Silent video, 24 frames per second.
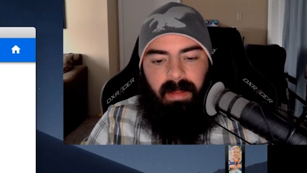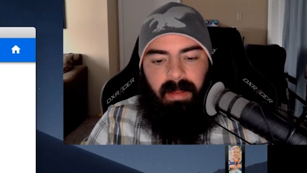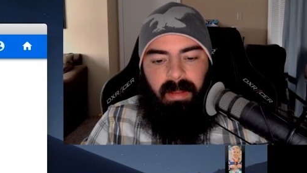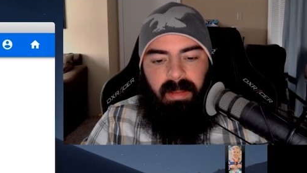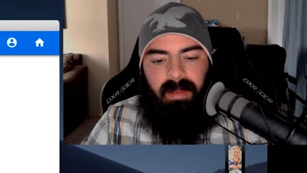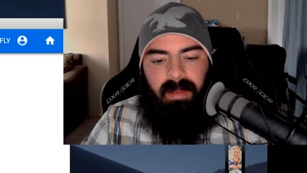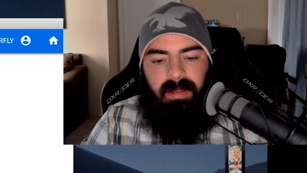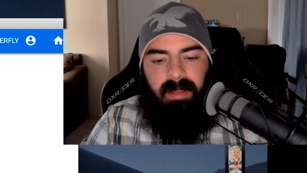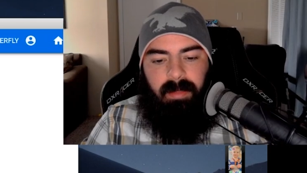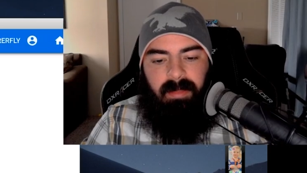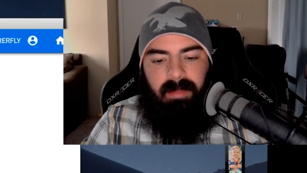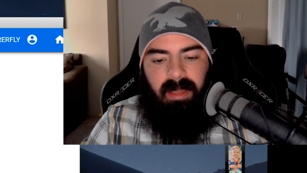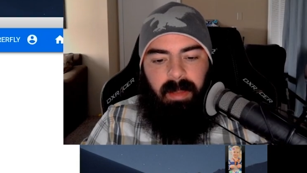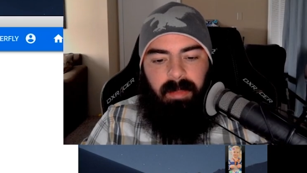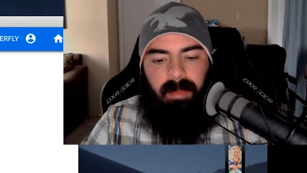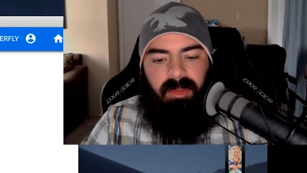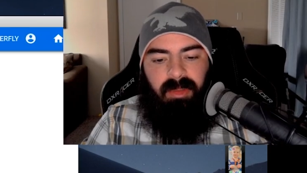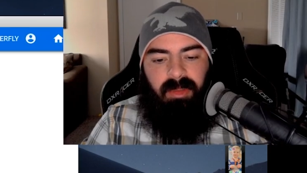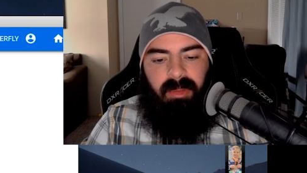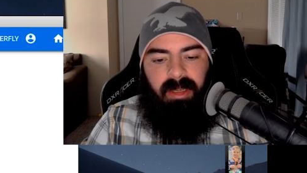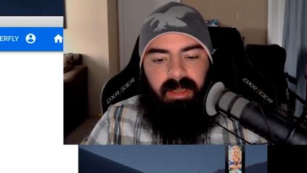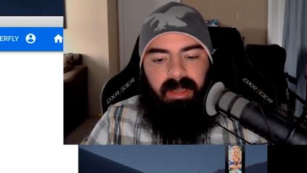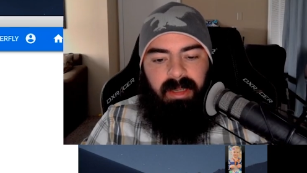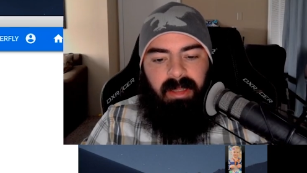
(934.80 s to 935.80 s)
Sometimes
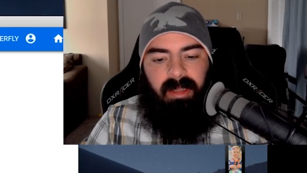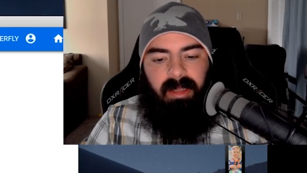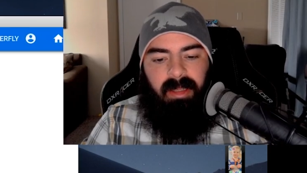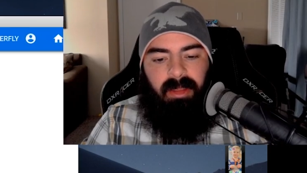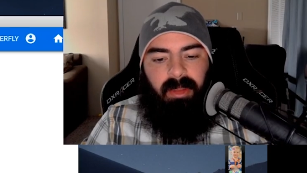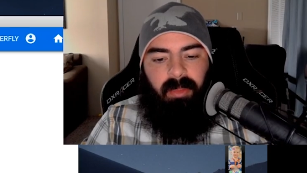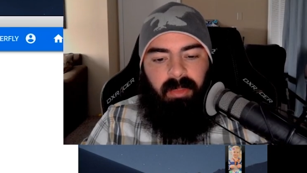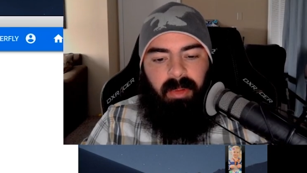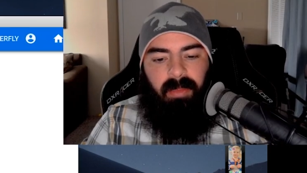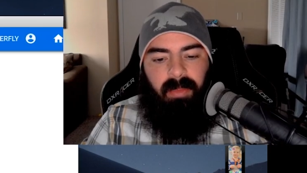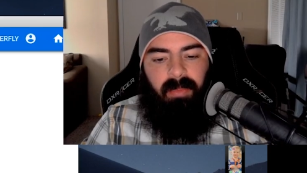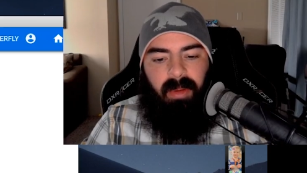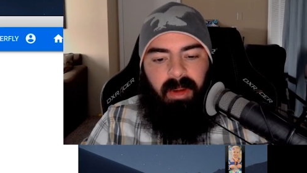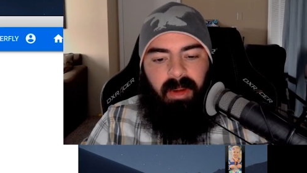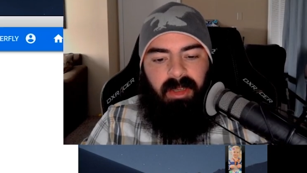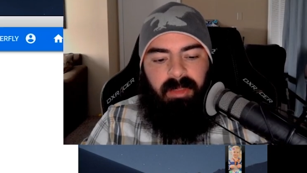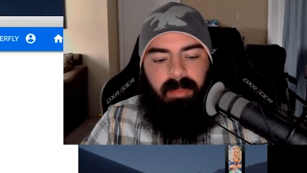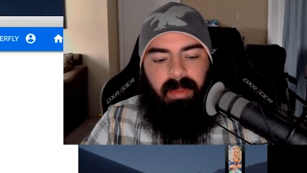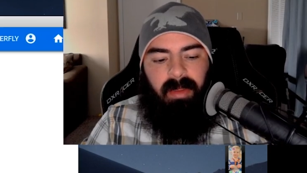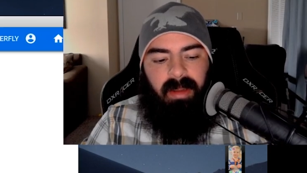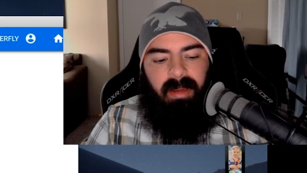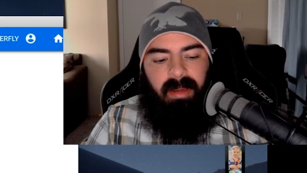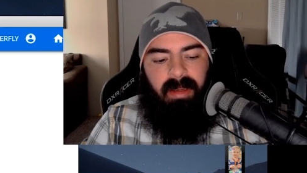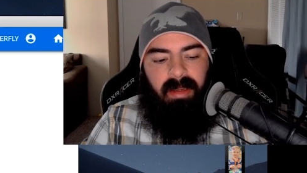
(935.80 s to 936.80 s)
you'll need to click the refresh
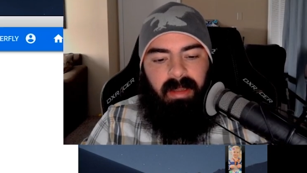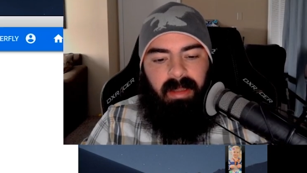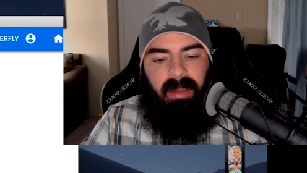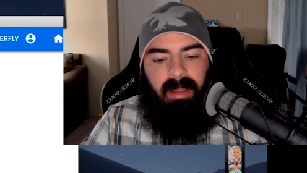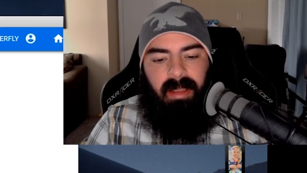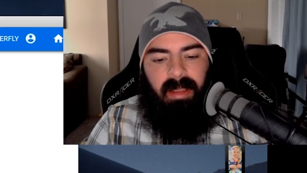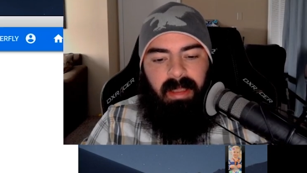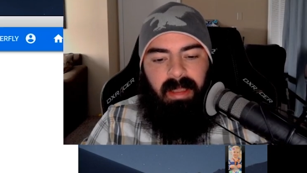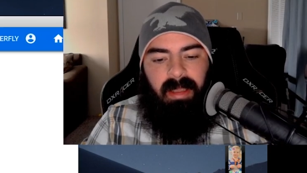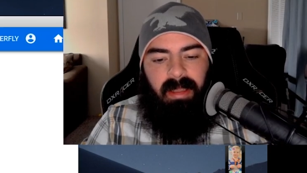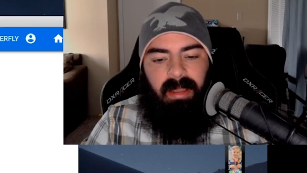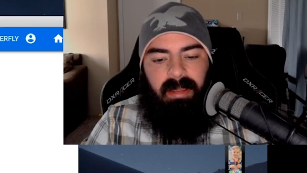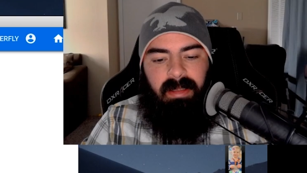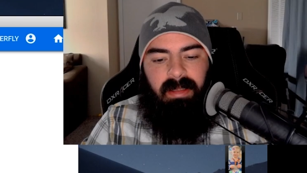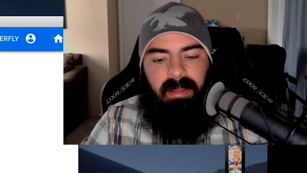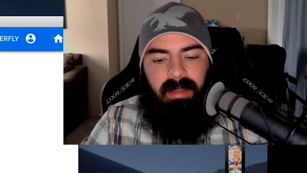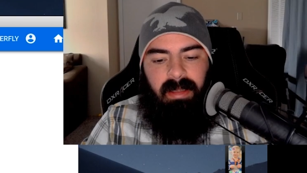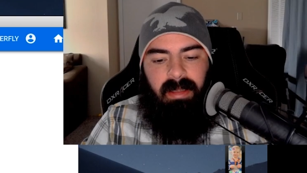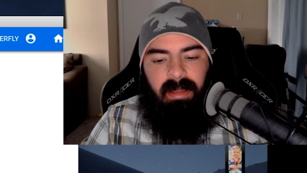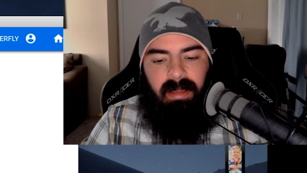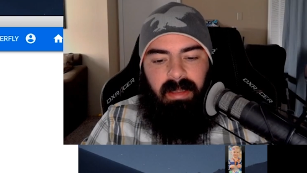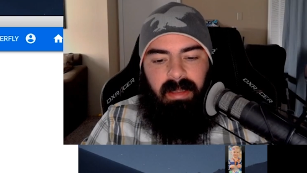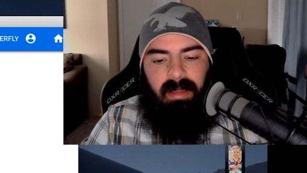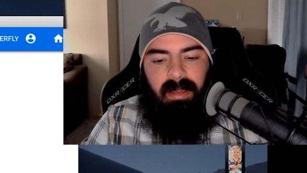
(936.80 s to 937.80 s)
button again
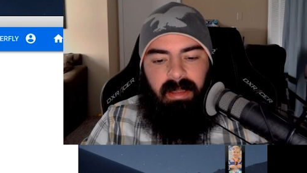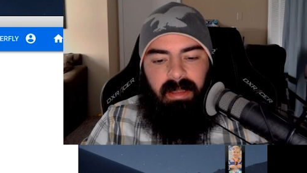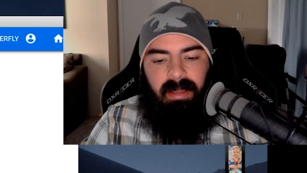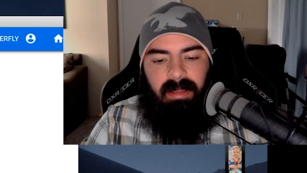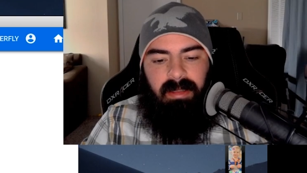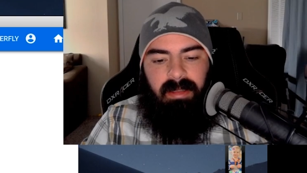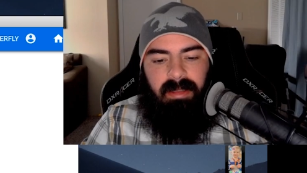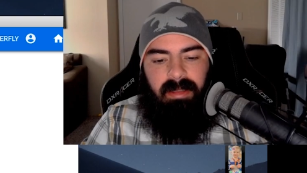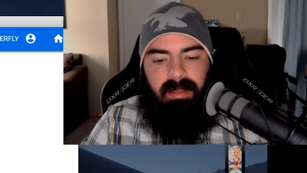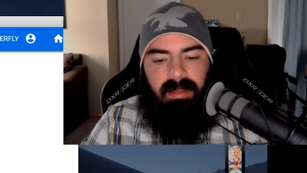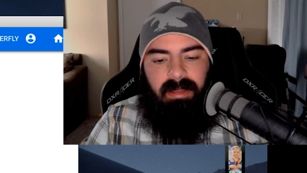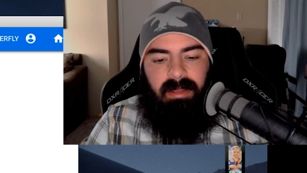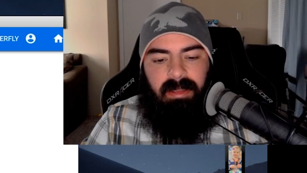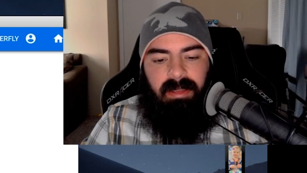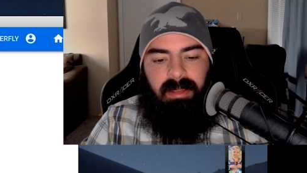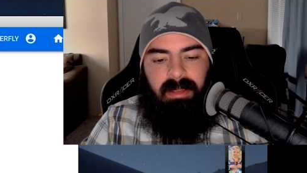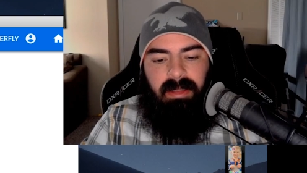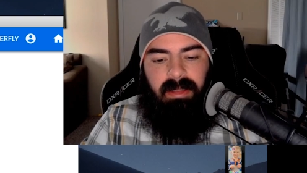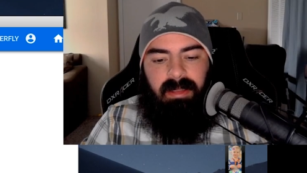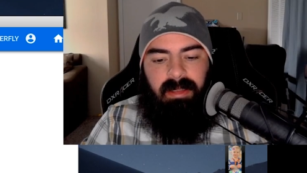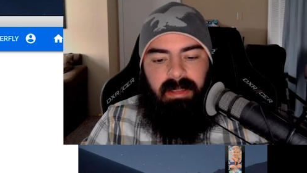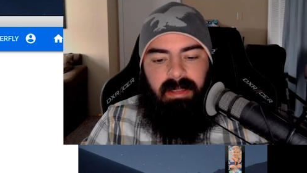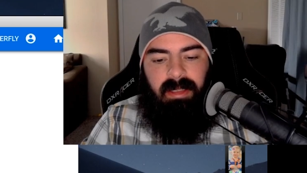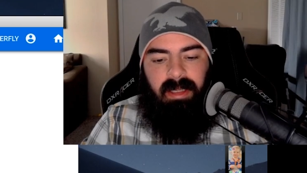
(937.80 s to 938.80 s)

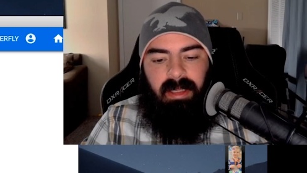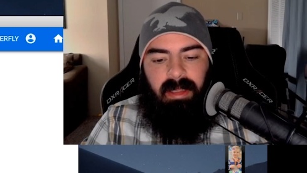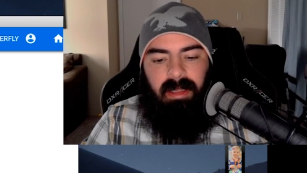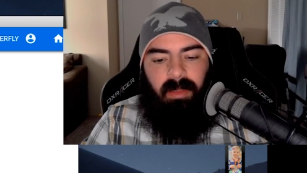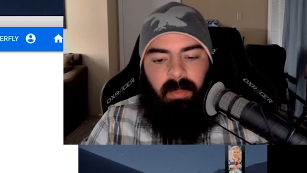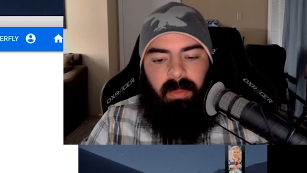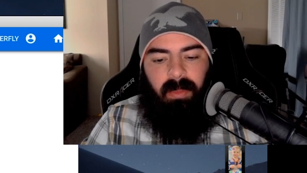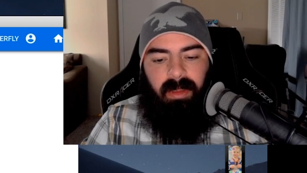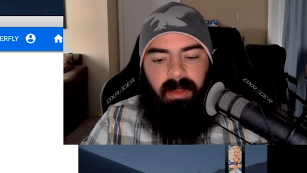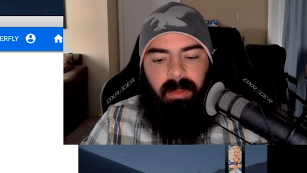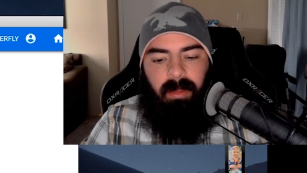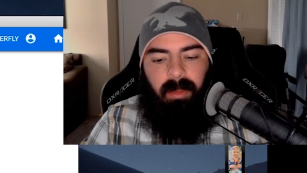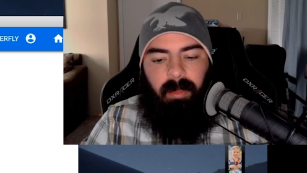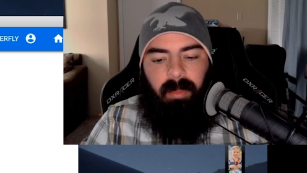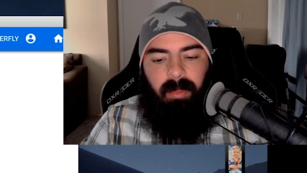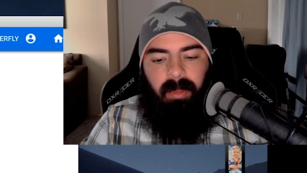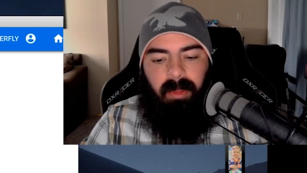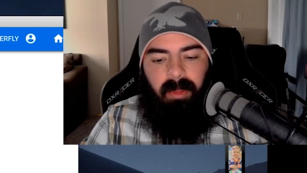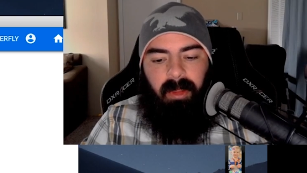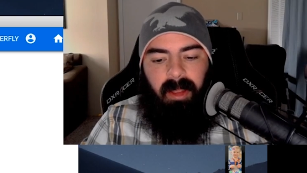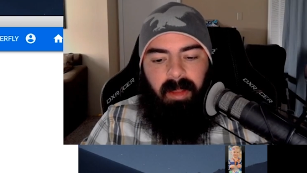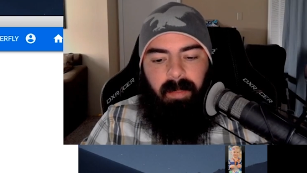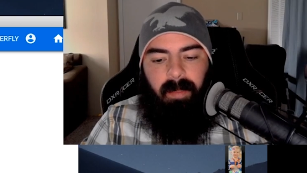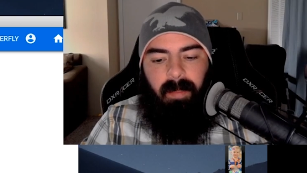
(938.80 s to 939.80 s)
to get the window to
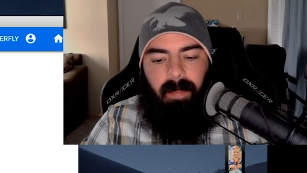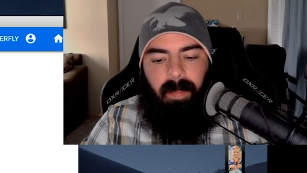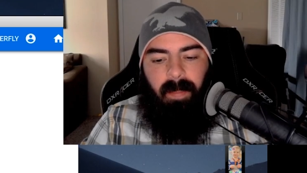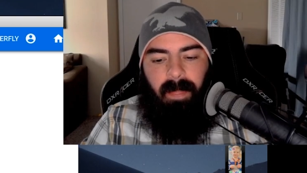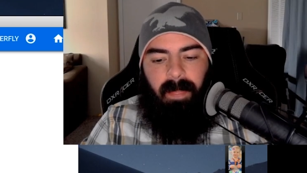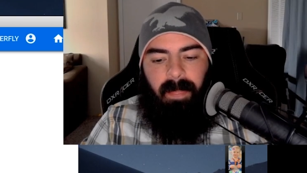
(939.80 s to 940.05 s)
pull up,